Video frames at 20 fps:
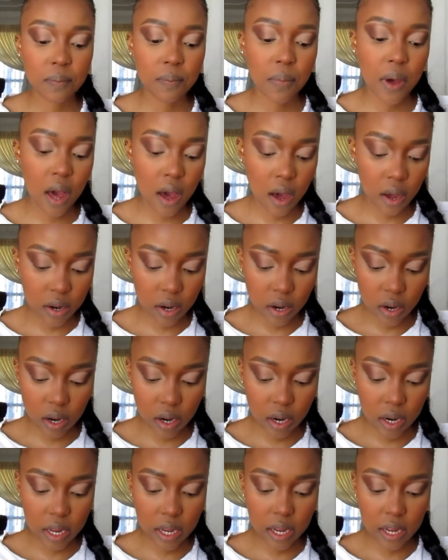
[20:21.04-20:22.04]

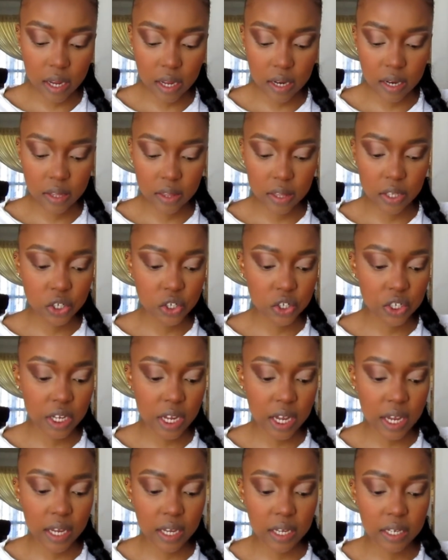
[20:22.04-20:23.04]
powder in the
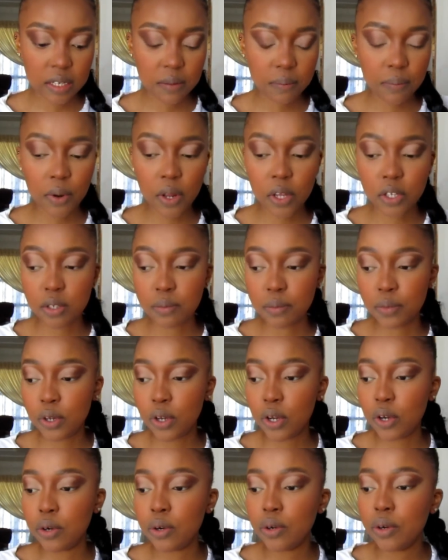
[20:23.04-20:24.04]
shade Blossom
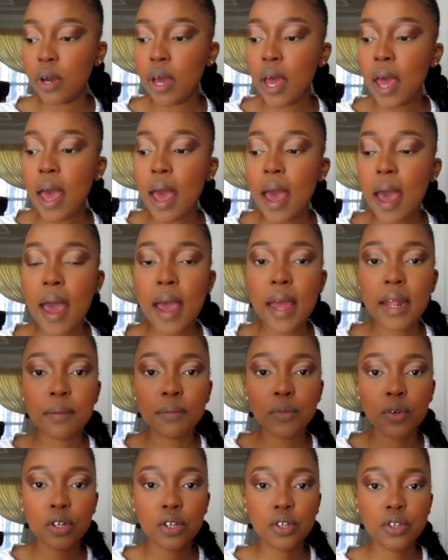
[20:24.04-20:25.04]
Glow, and I'm
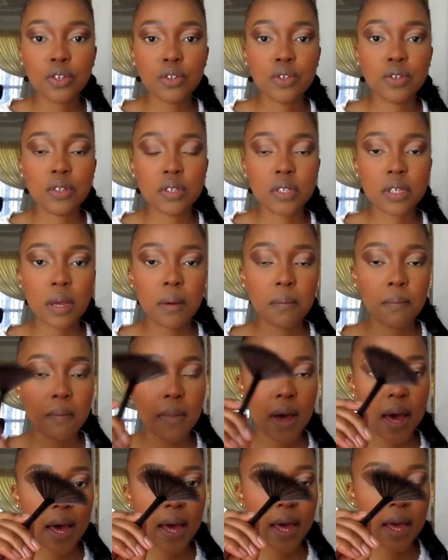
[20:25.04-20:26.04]
going to use
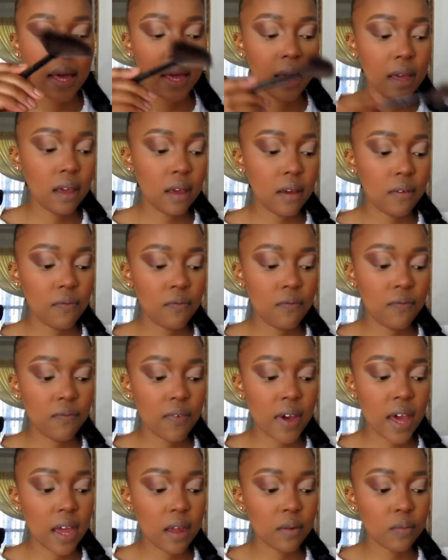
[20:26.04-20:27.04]
my
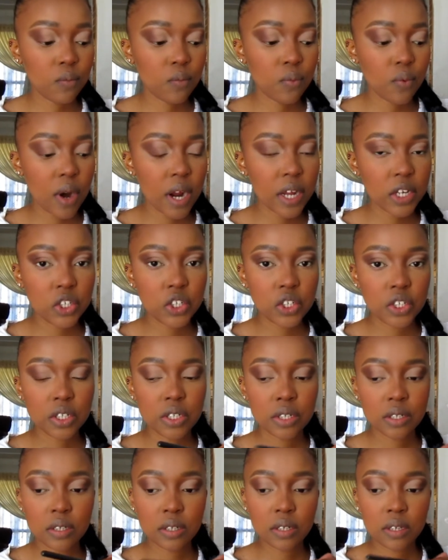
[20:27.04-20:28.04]
fan brush
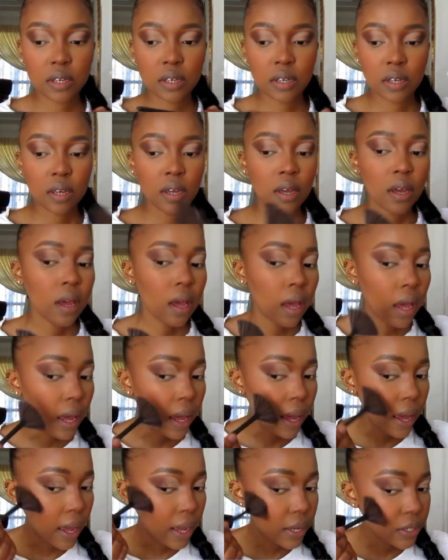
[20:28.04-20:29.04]

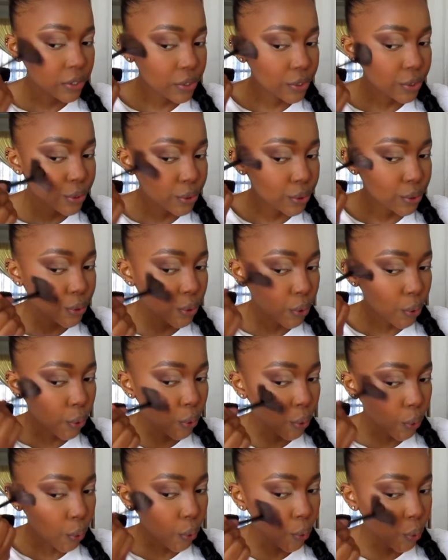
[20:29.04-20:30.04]
and just
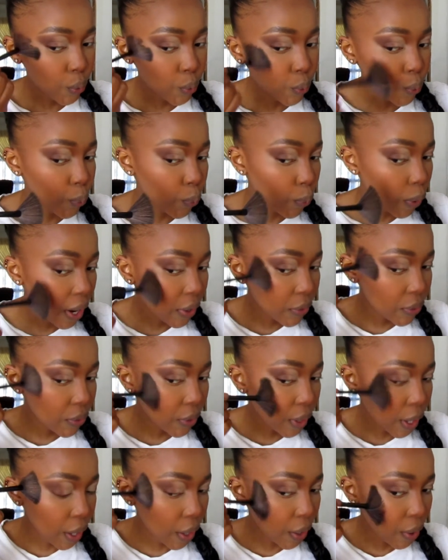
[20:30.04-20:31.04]
go right
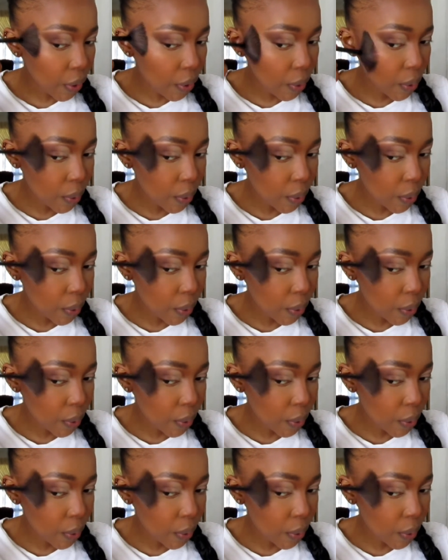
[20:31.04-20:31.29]
there,